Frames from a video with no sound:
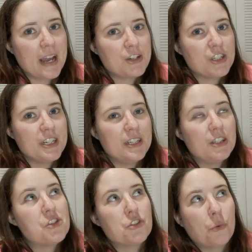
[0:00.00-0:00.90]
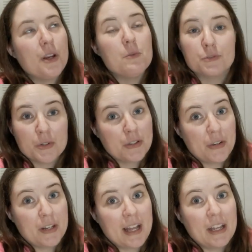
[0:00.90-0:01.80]
Actually, the story was really
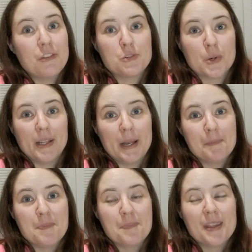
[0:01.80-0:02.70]
good. I like the storyline.